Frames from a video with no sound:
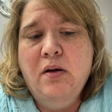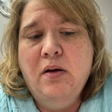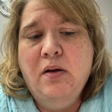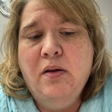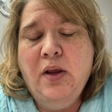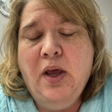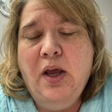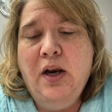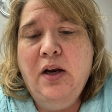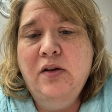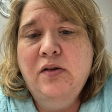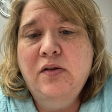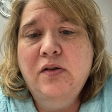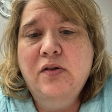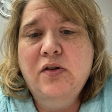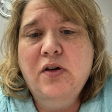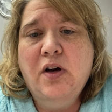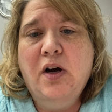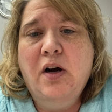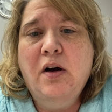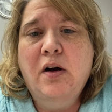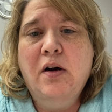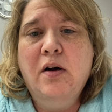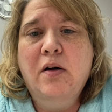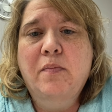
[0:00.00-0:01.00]
that it's a
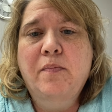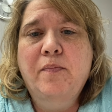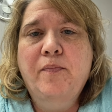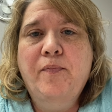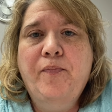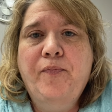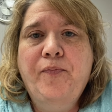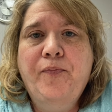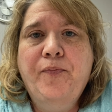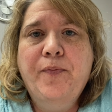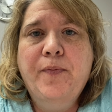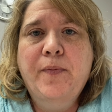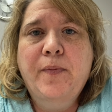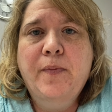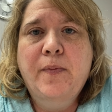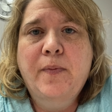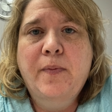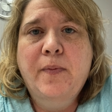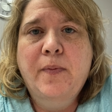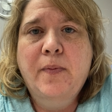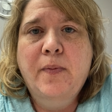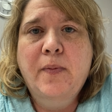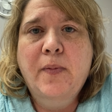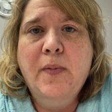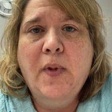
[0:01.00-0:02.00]
job.
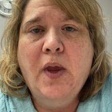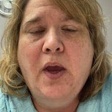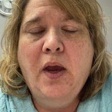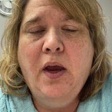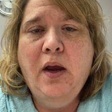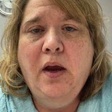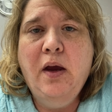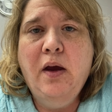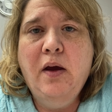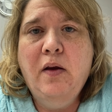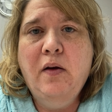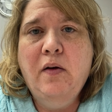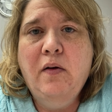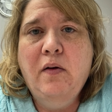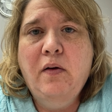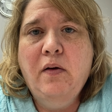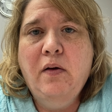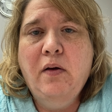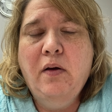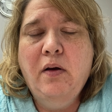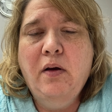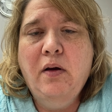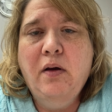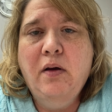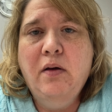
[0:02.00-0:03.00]
And
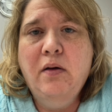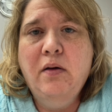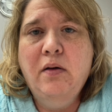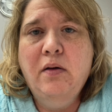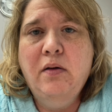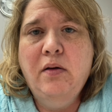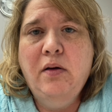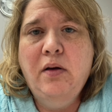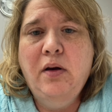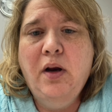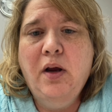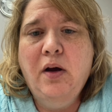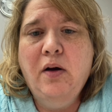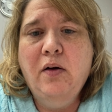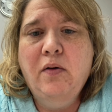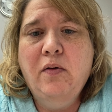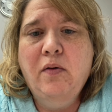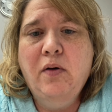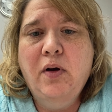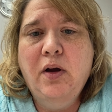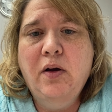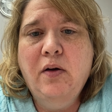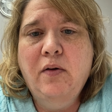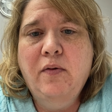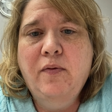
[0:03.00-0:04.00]

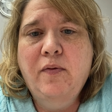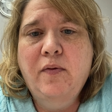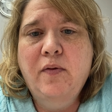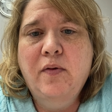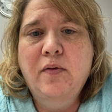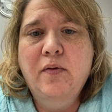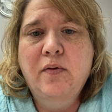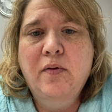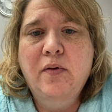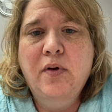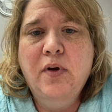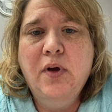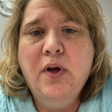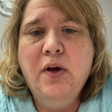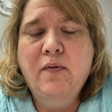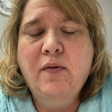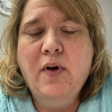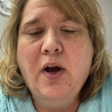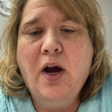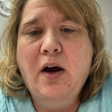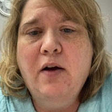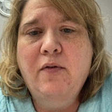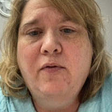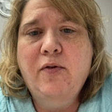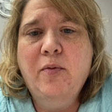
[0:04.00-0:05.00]
if
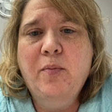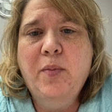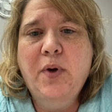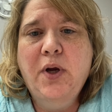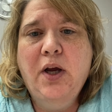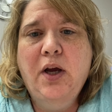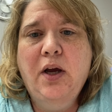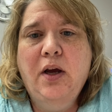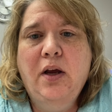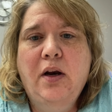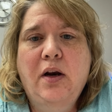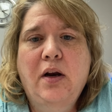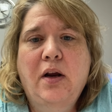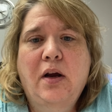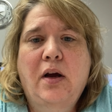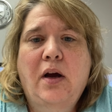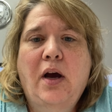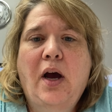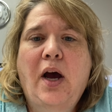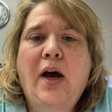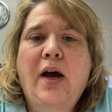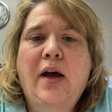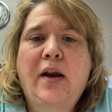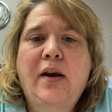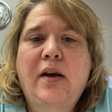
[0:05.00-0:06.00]
God forbid
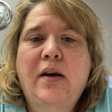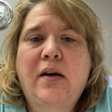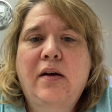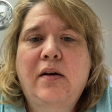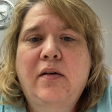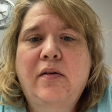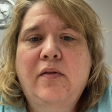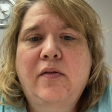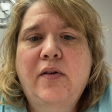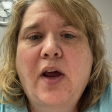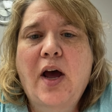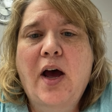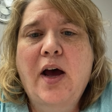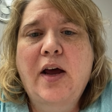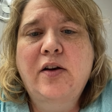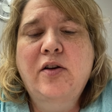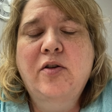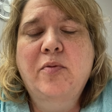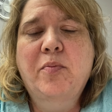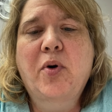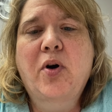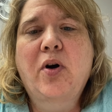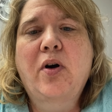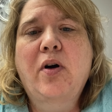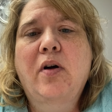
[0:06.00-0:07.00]
I died
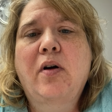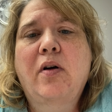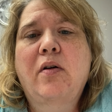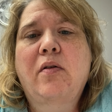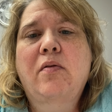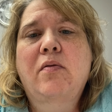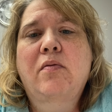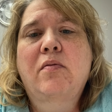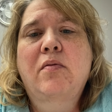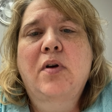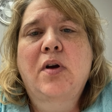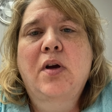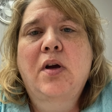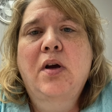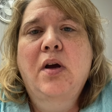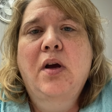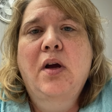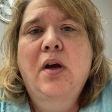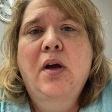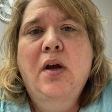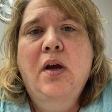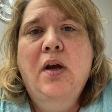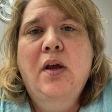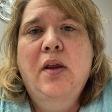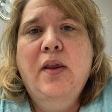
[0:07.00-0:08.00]
tomorrow,
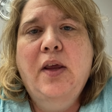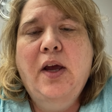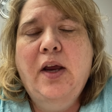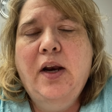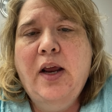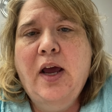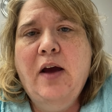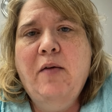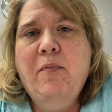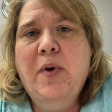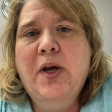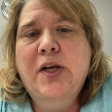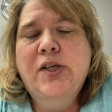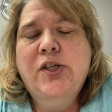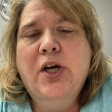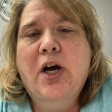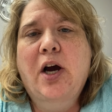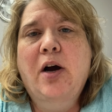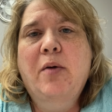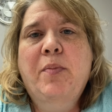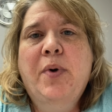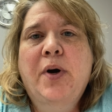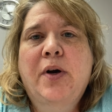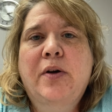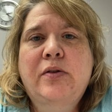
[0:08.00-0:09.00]
they'd have my
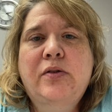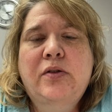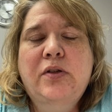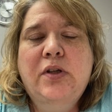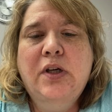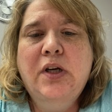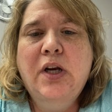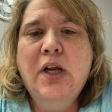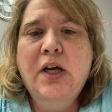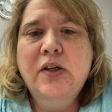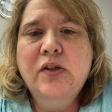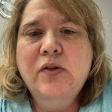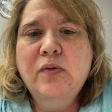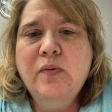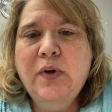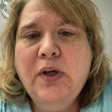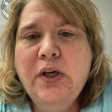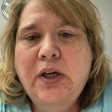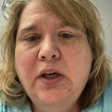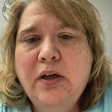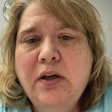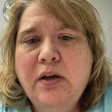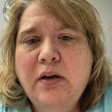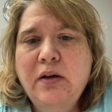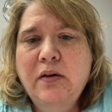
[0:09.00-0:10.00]
job posted next
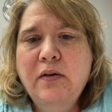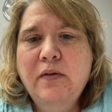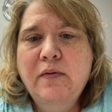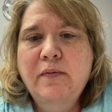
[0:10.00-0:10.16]
week.